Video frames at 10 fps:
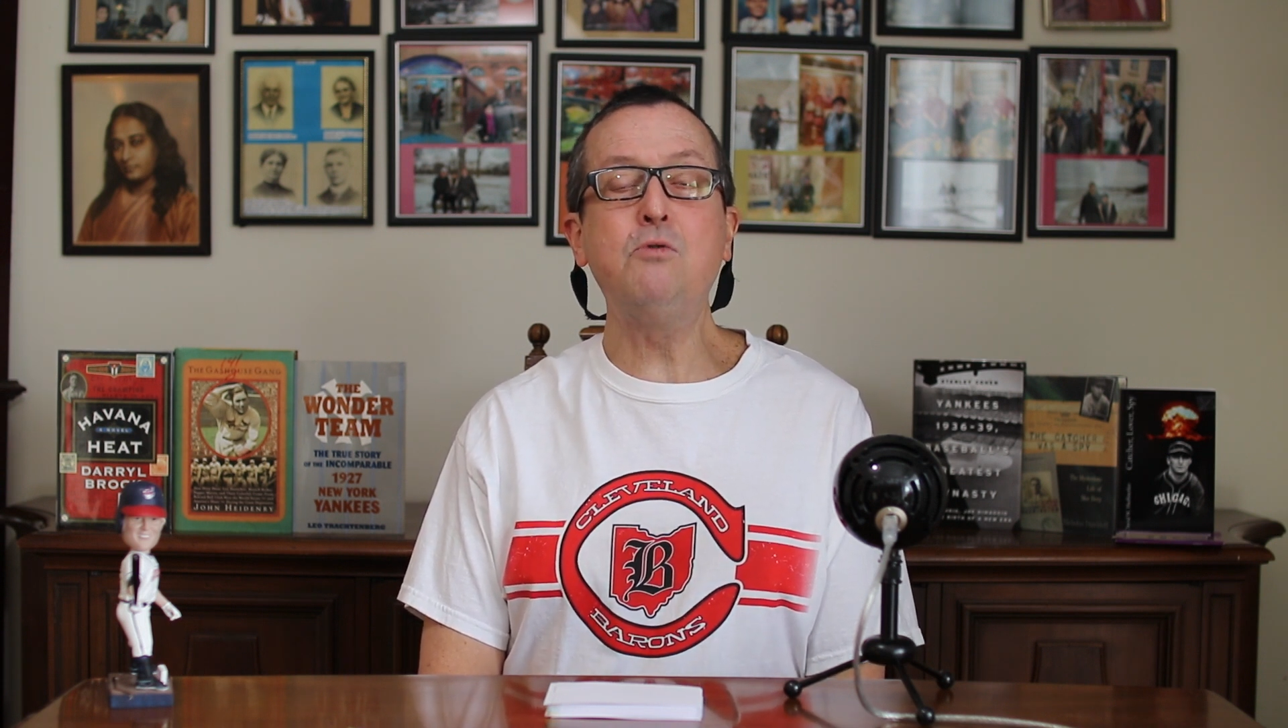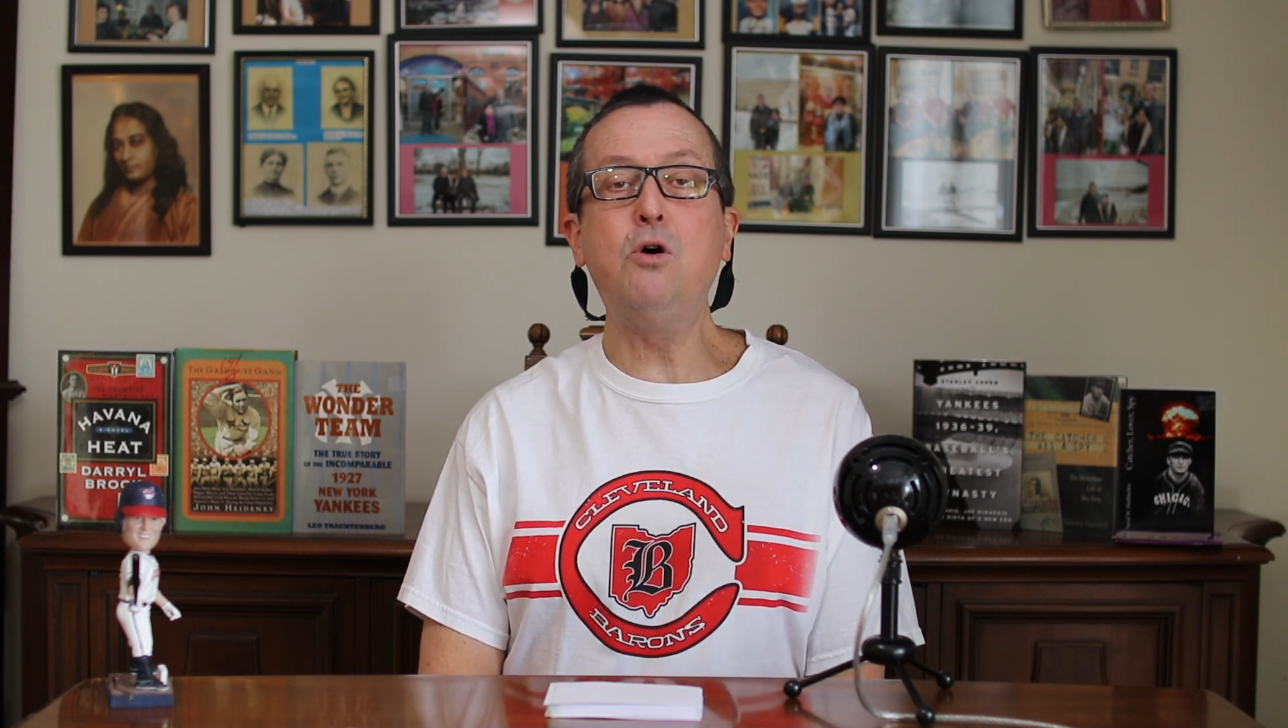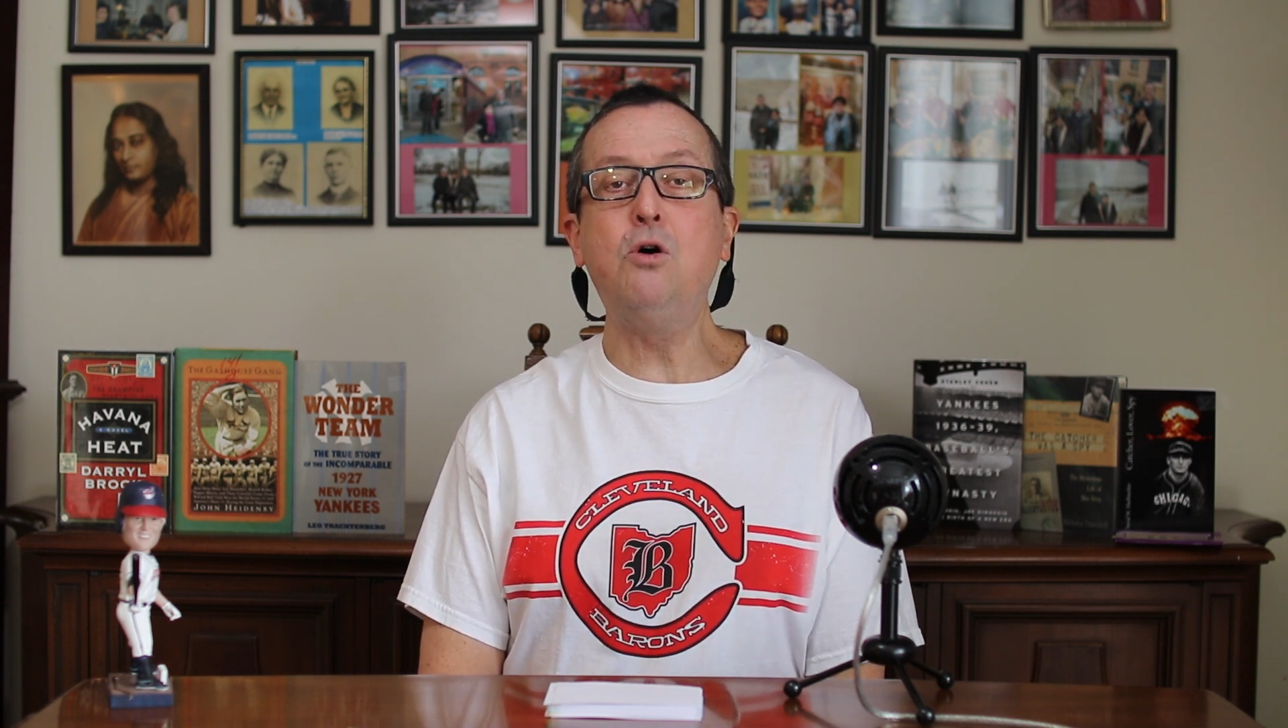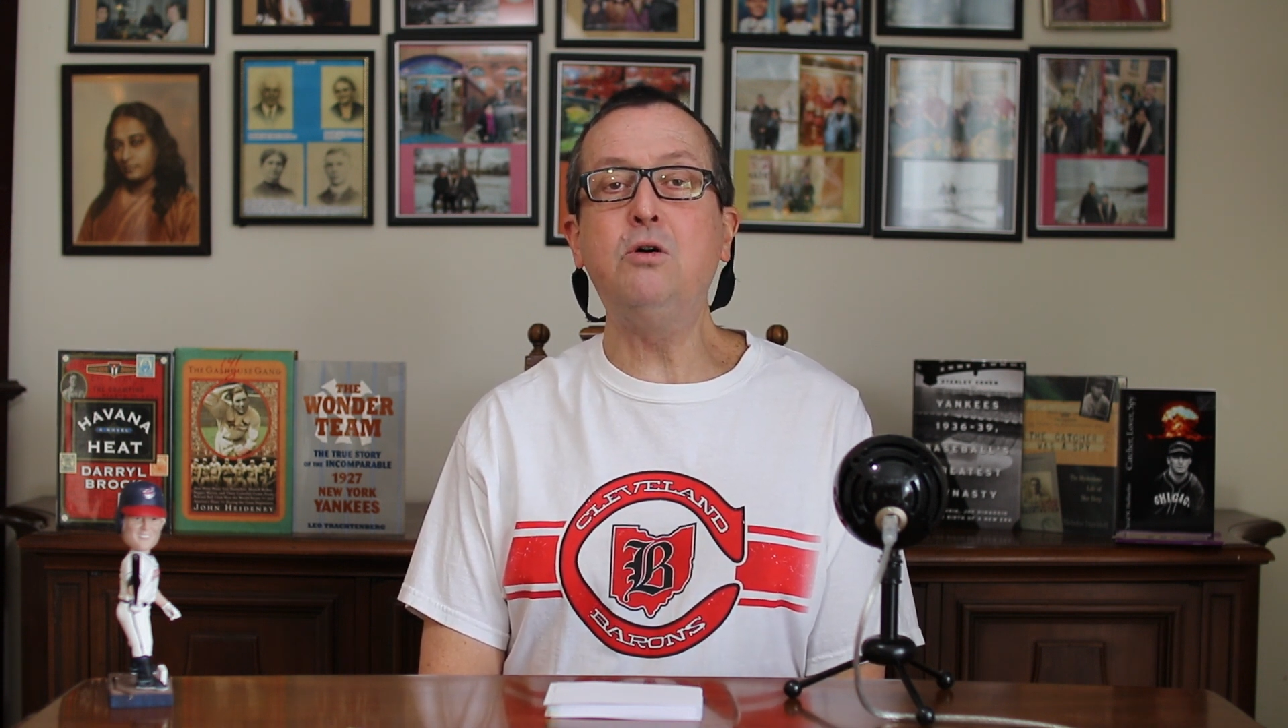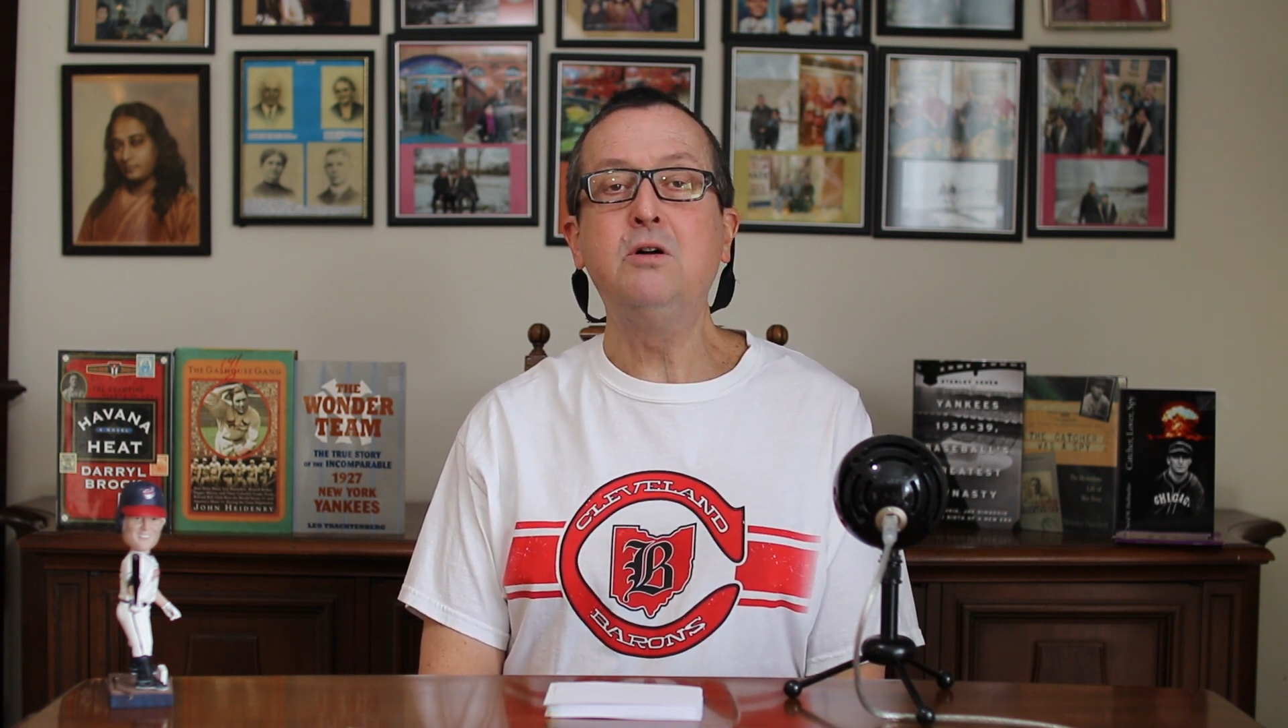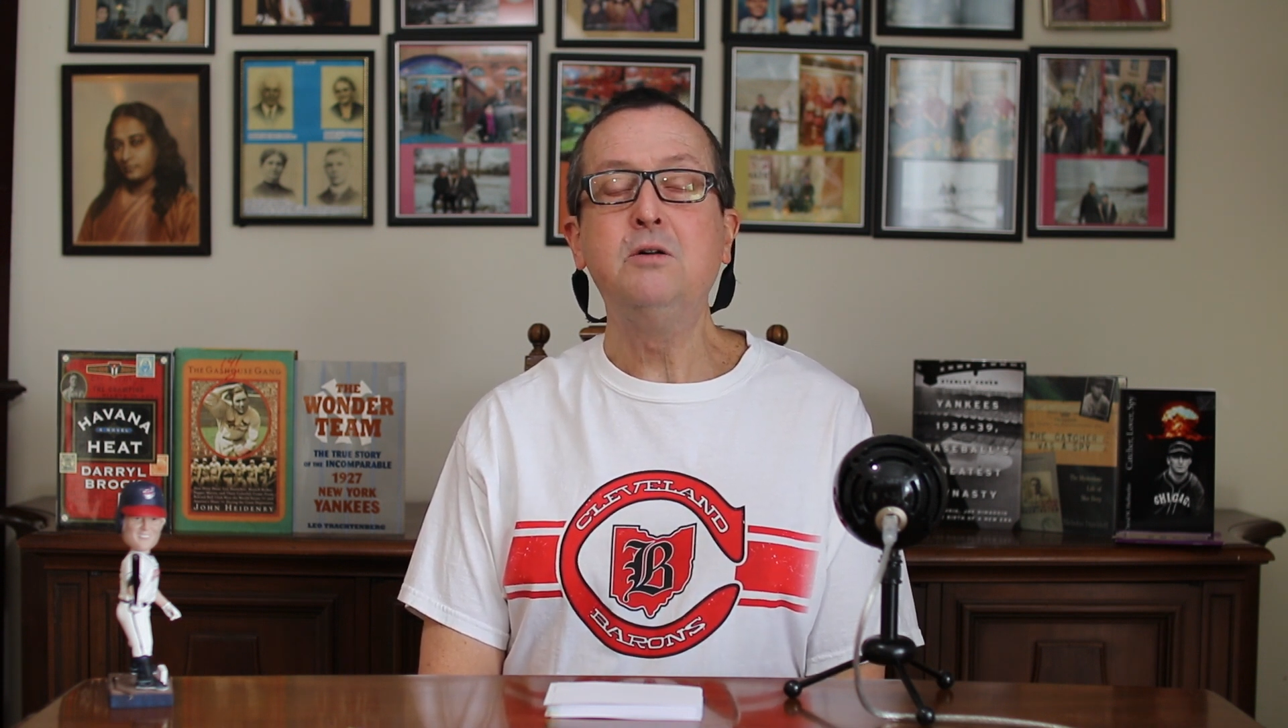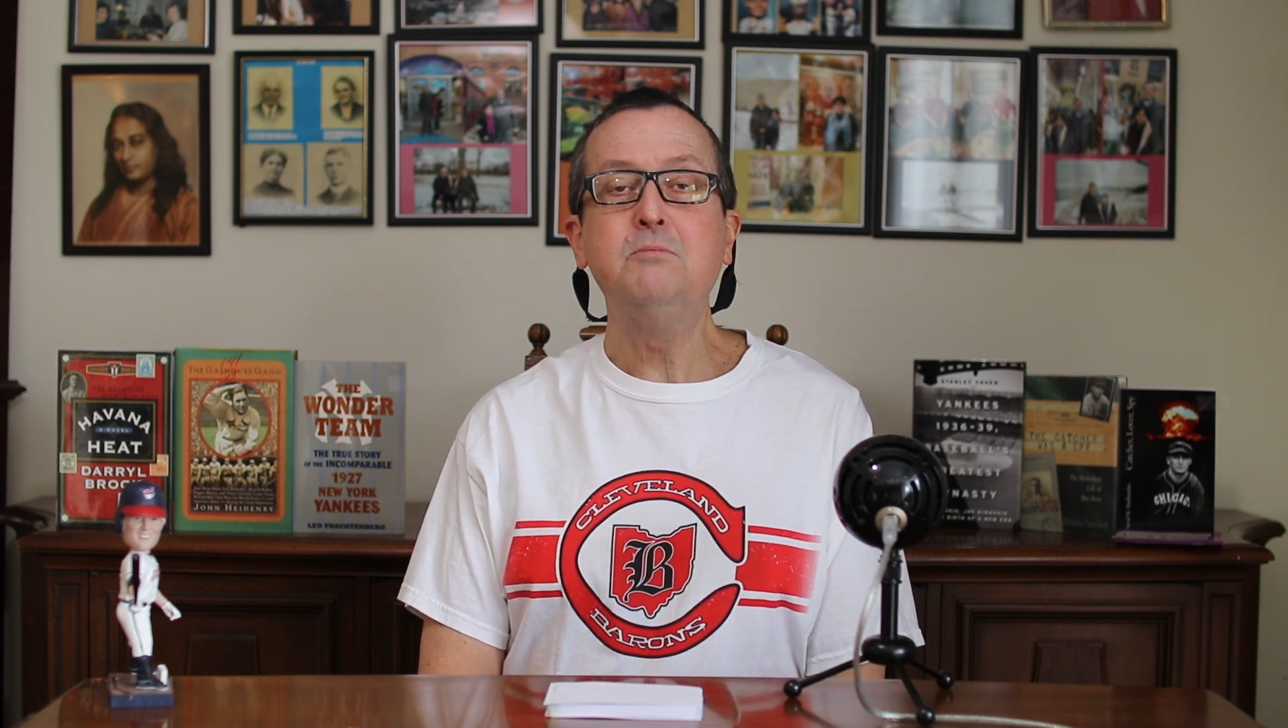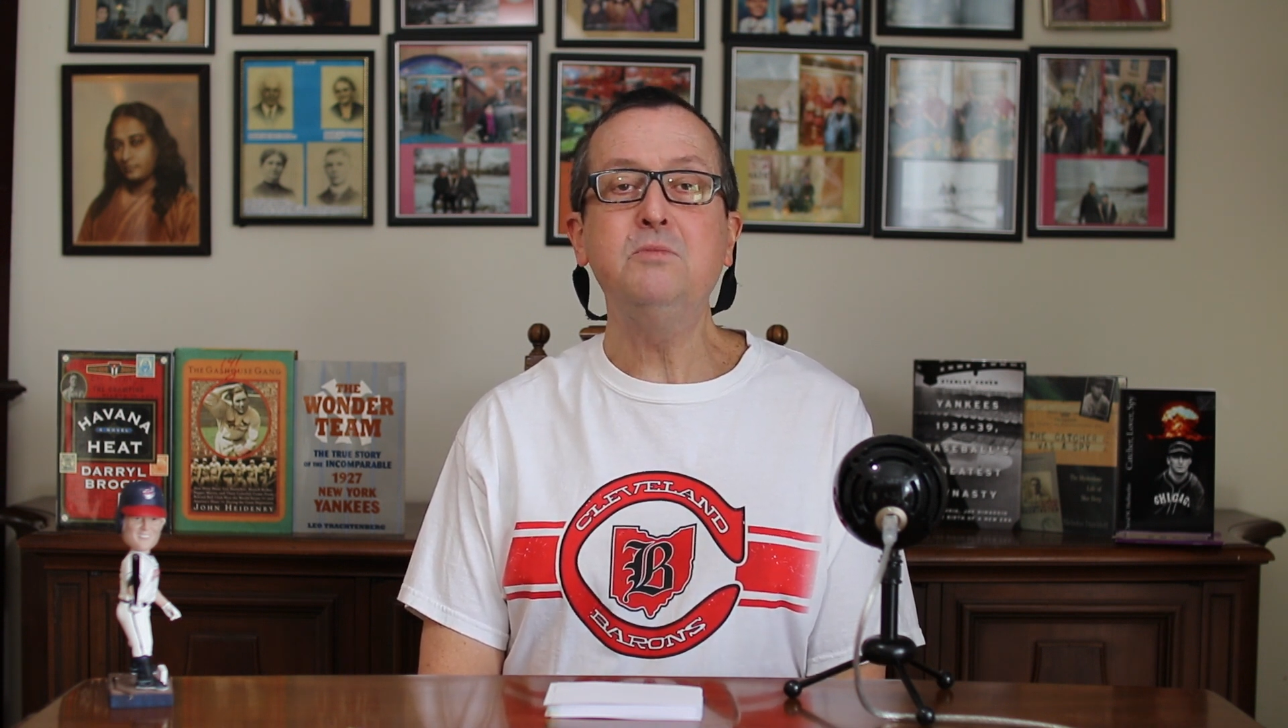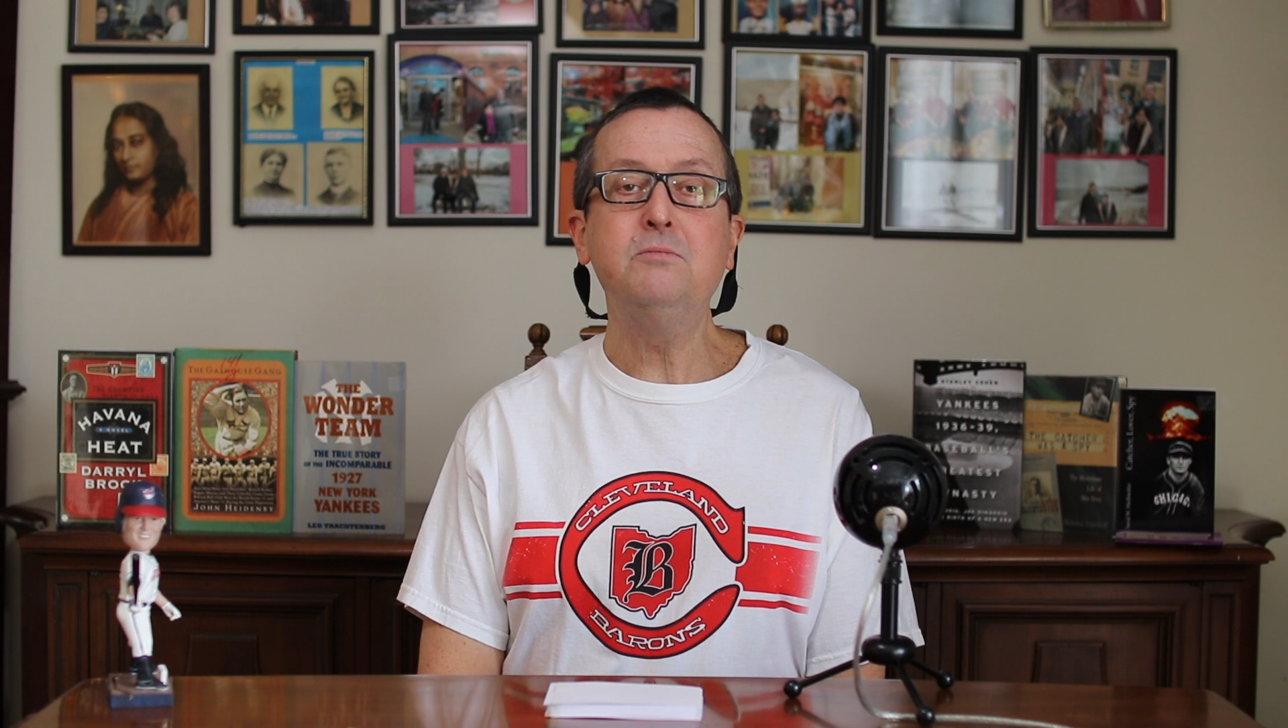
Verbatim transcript: Roll